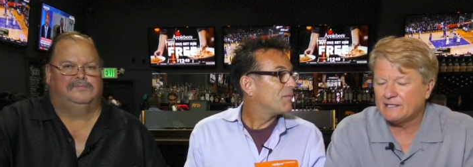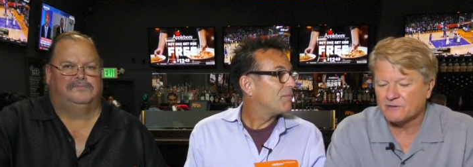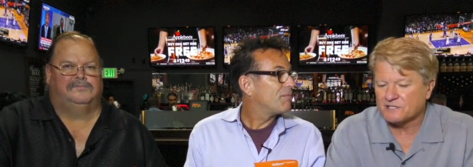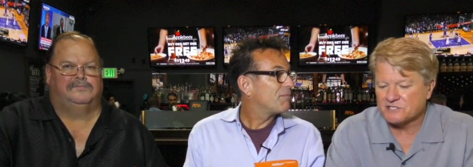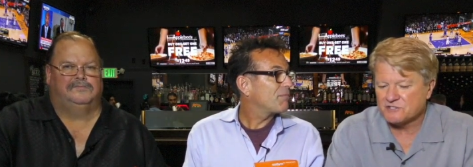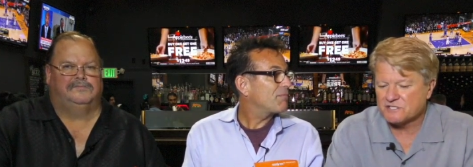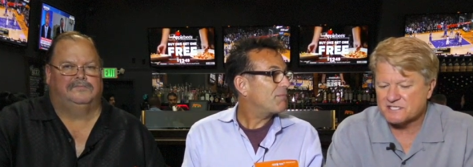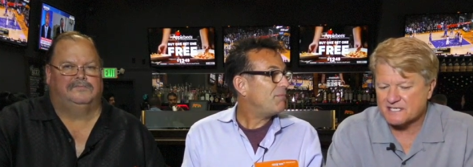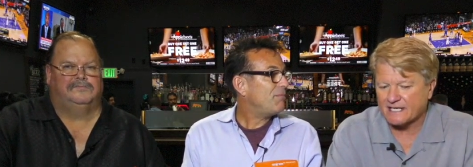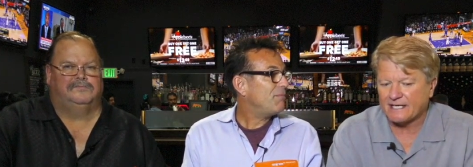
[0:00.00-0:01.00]
Speaker 1: or did you
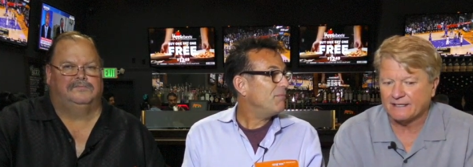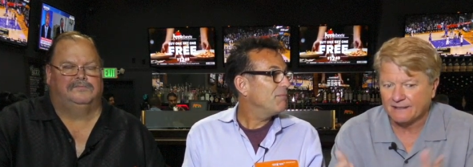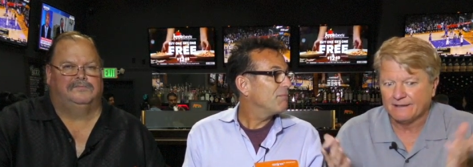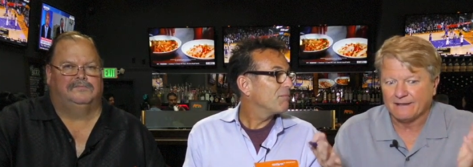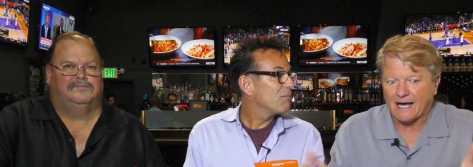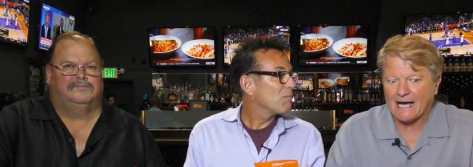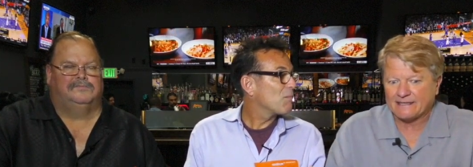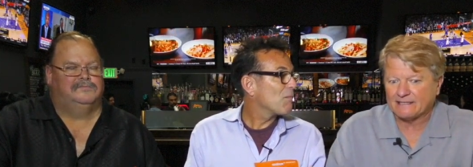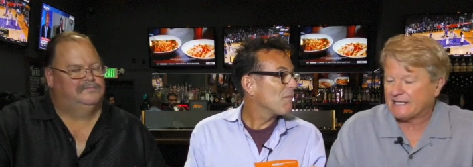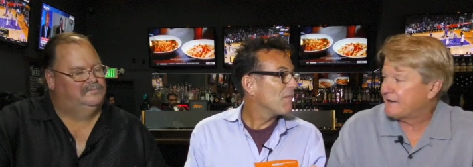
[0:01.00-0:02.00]
just say, I
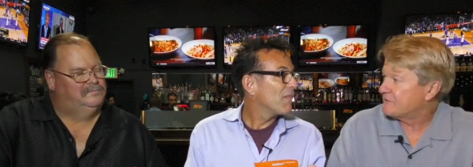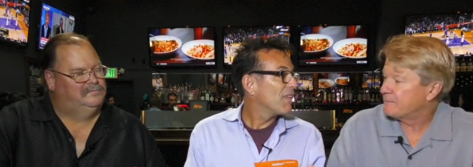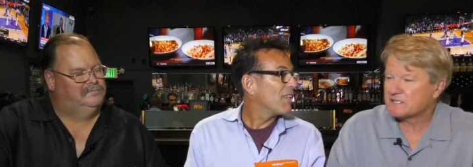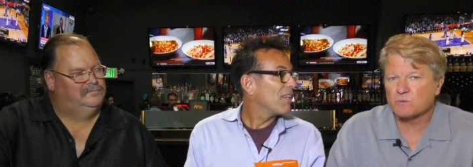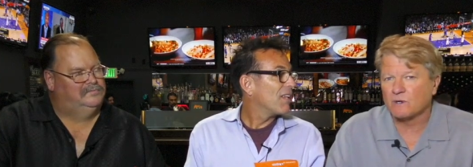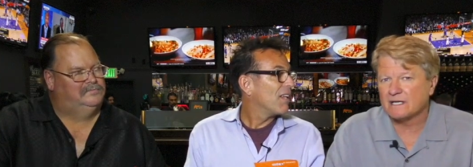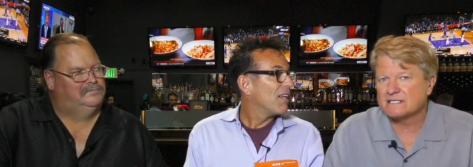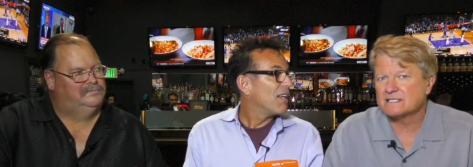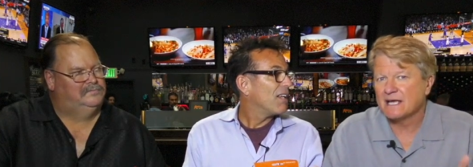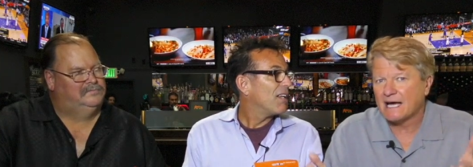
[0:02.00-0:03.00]
think they have the best
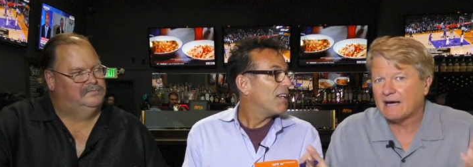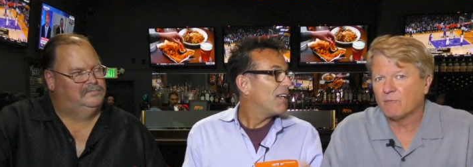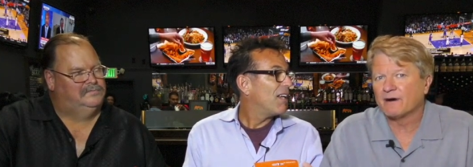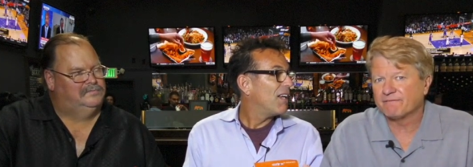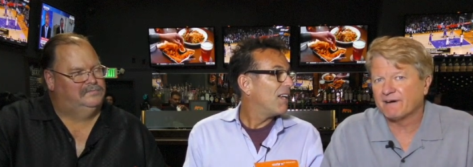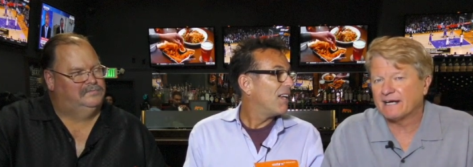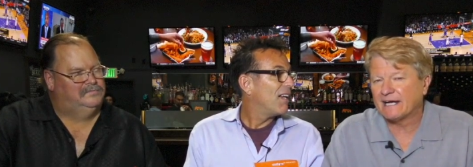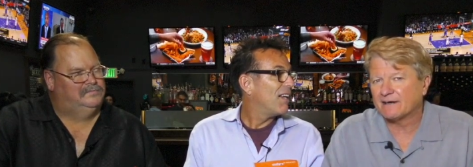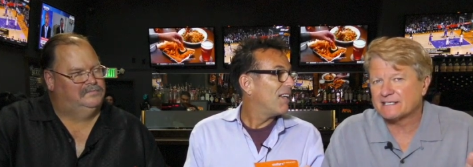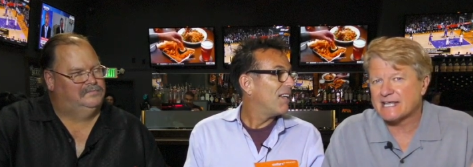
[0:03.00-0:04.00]
wines. I want to find
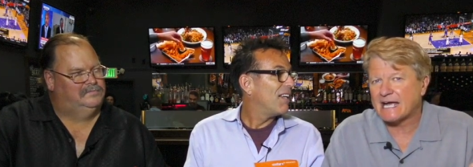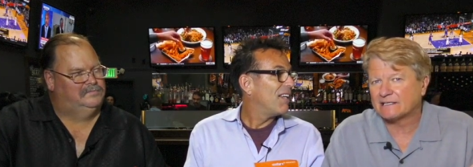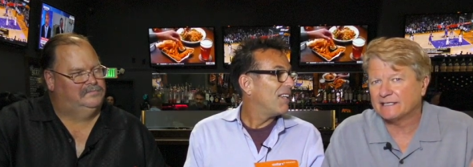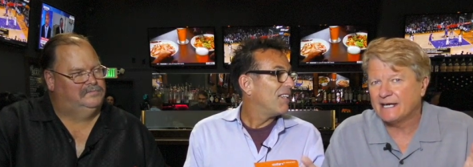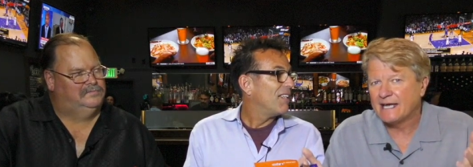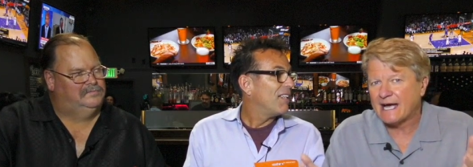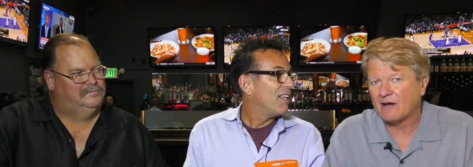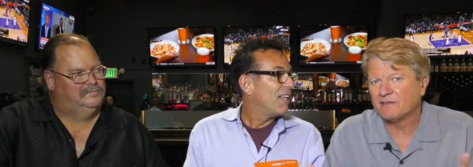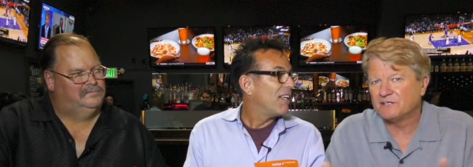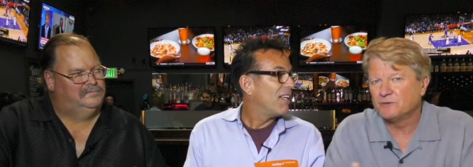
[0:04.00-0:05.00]
out exactly
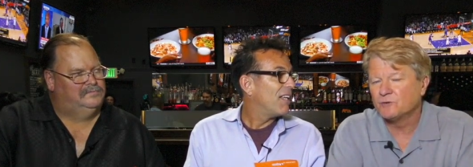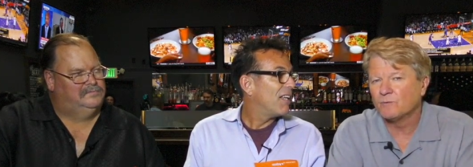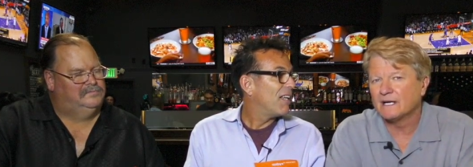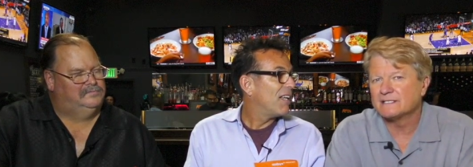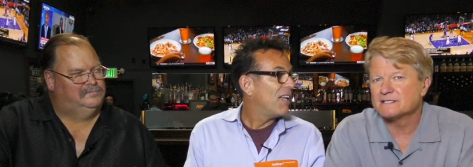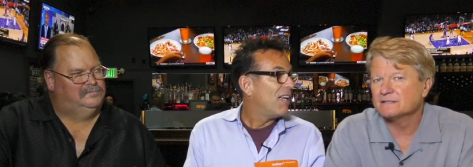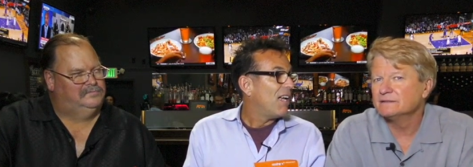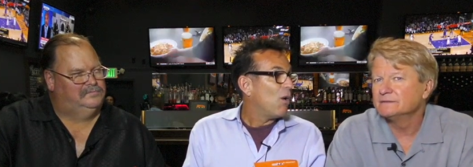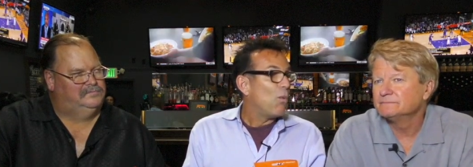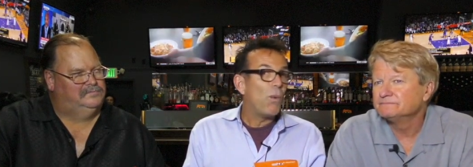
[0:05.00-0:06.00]
how they do the wines.
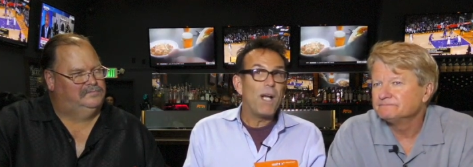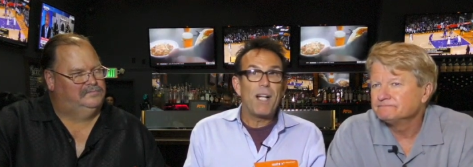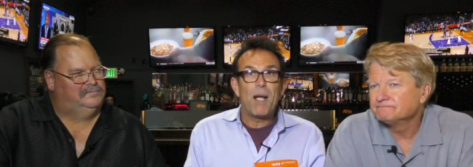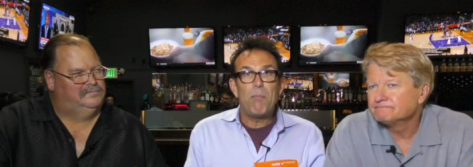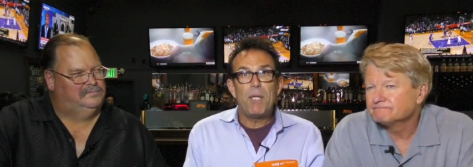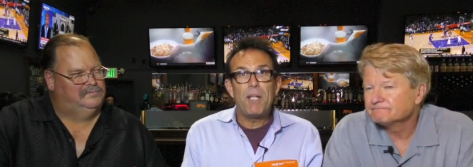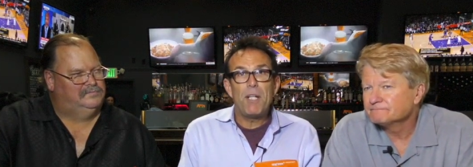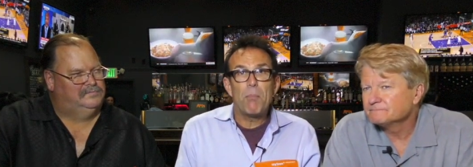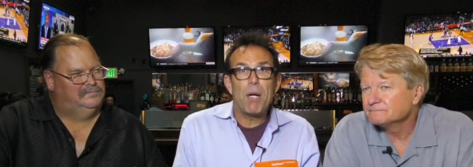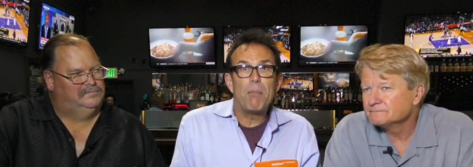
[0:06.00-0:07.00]
Speaker 2: Well, I've been in
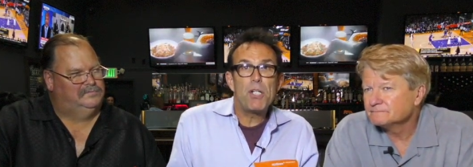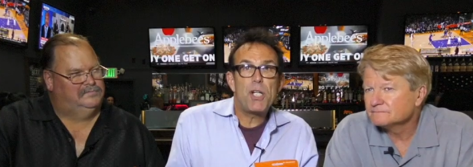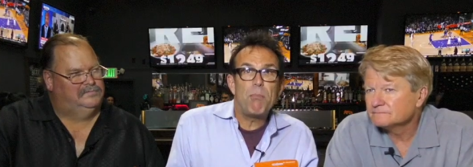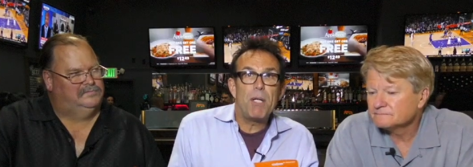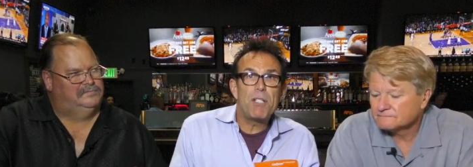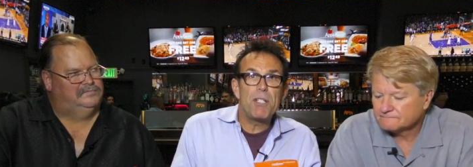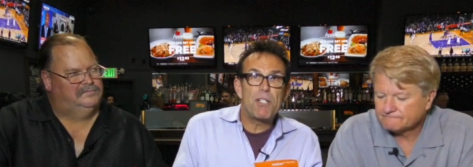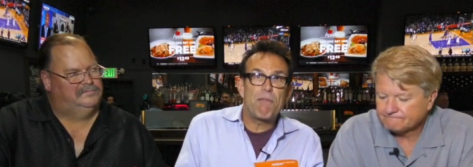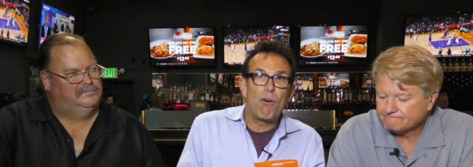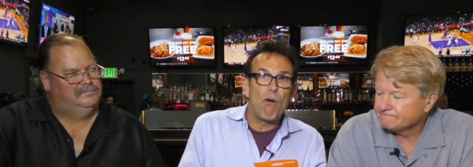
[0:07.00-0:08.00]
the publishing
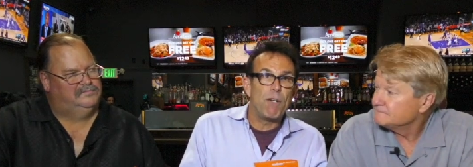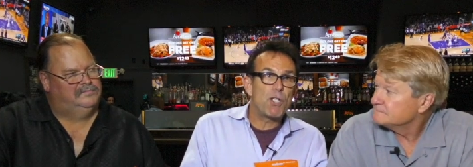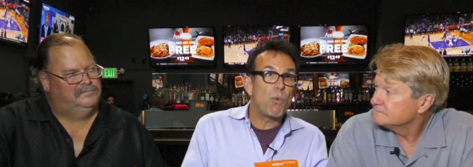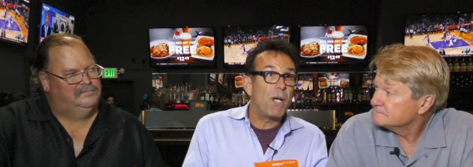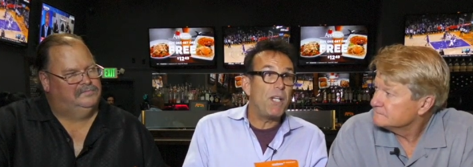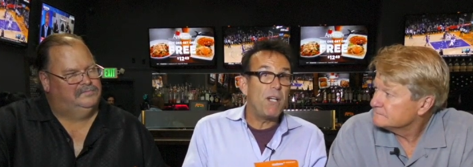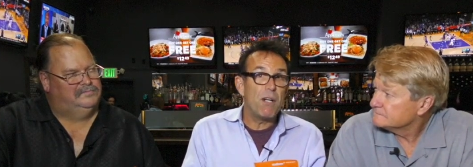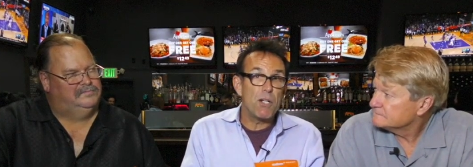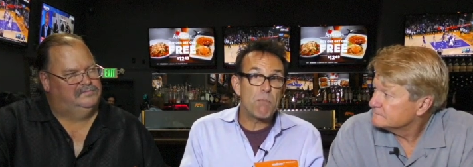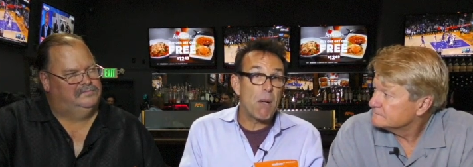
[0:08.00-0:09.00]
business for over 20
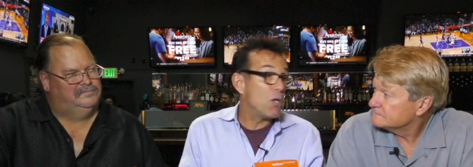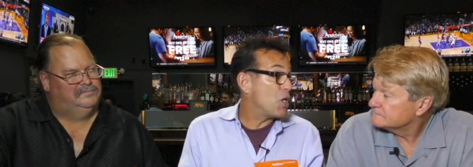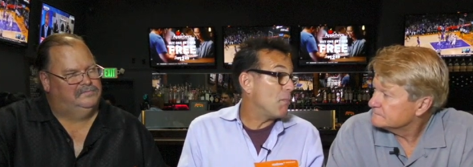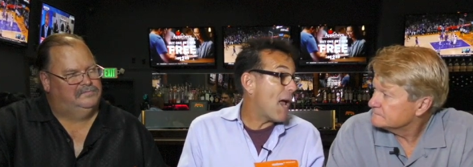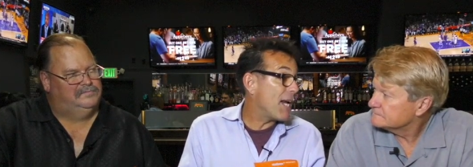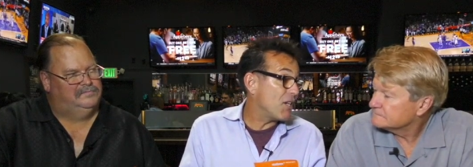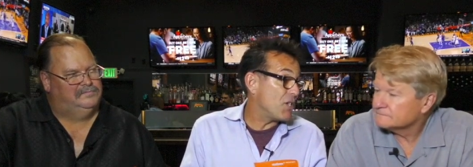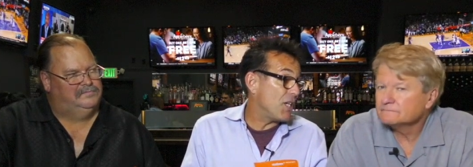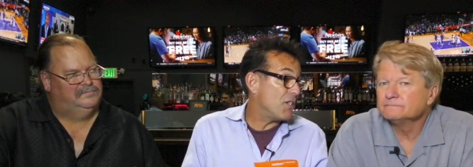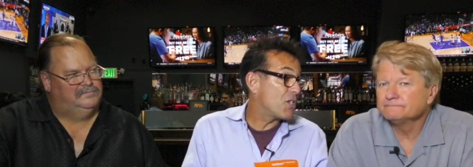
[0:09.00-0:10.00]
years, publishing
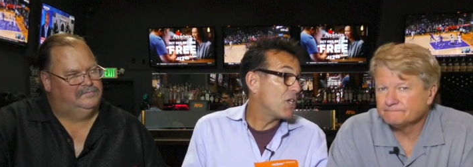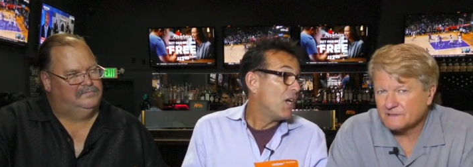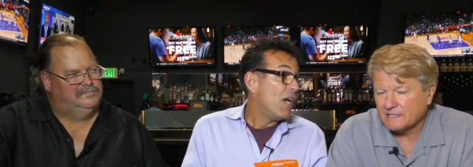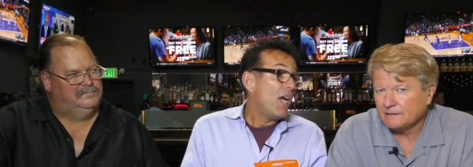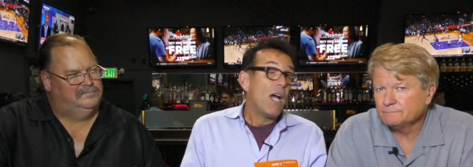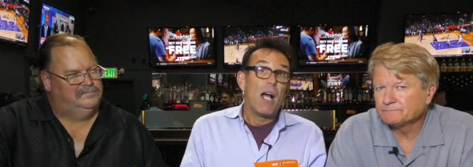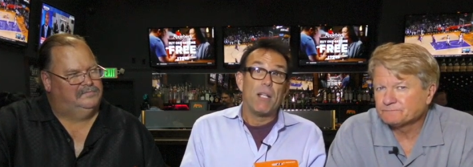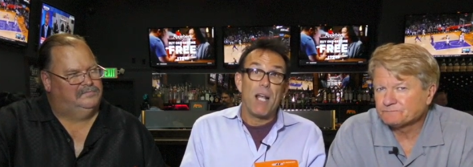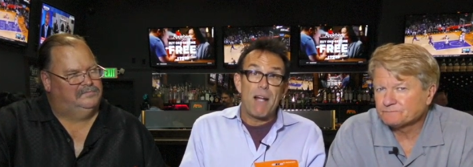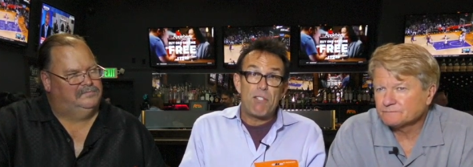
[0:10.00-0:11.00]
magazines. Okay.
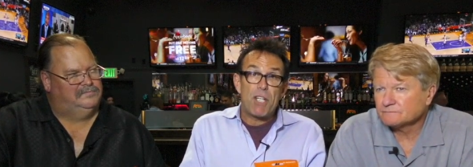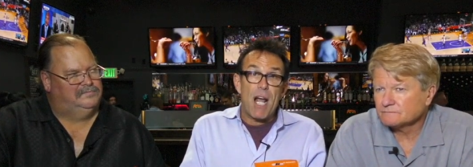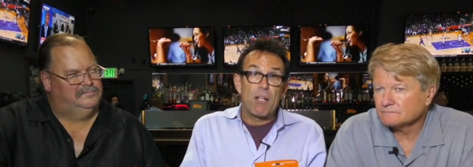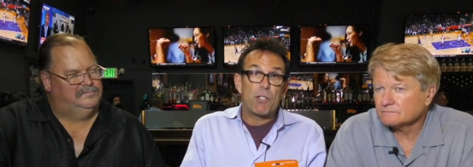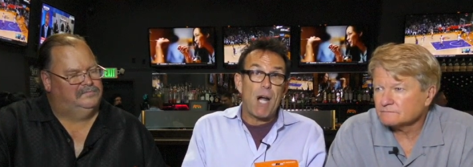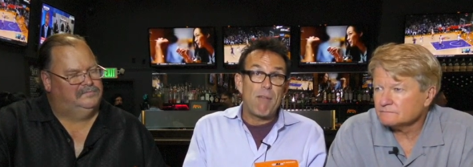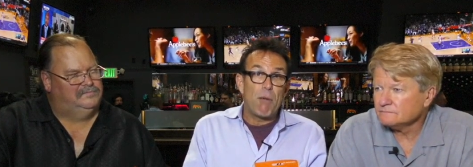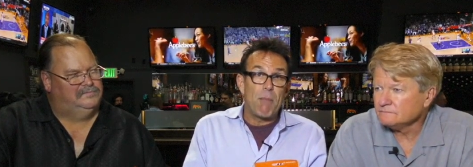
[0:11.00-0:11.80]
Lifestyle travel